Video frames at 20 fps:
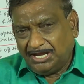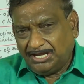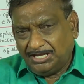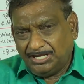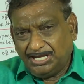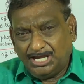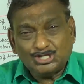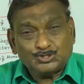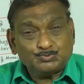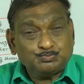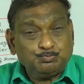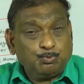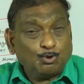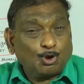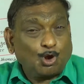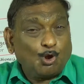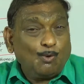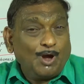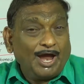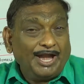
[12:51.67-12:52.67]
is
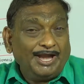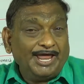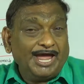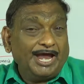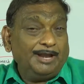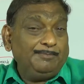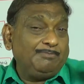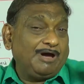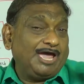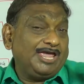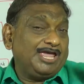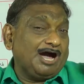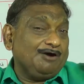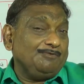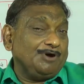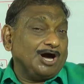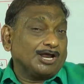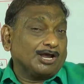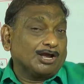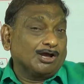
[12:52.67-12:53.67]
provided by
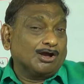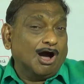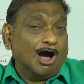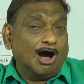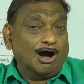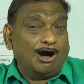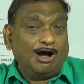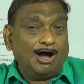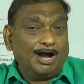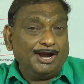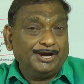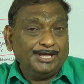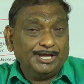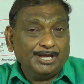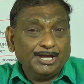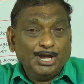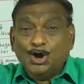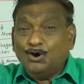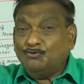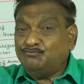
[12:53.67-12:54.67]
our
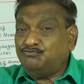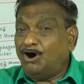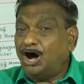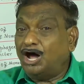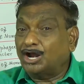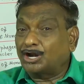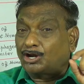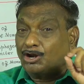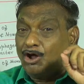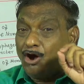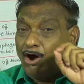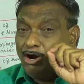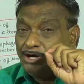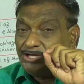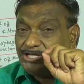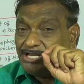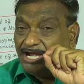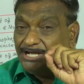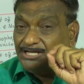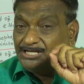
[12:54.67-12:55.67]
God for
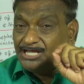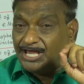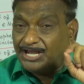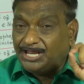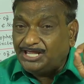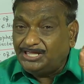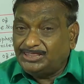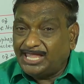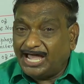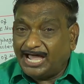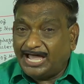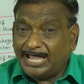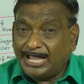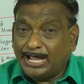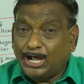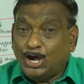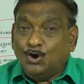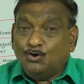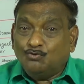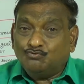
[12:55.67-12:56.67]
not entering
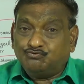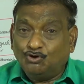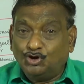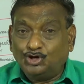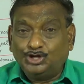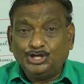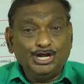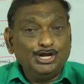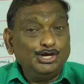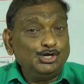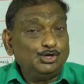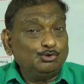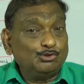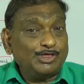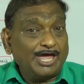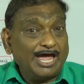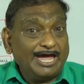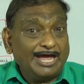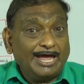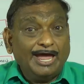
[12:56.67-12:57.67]
the food into
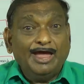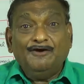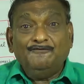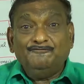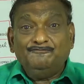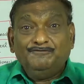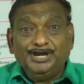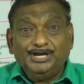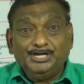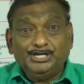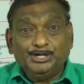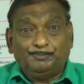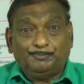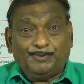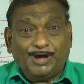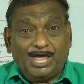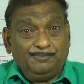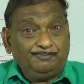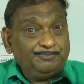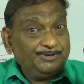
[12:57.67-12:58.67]
the
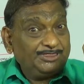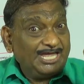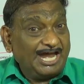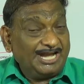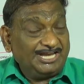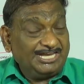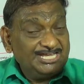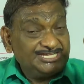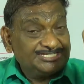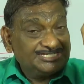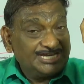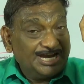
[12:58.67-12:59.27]
windpipe, that is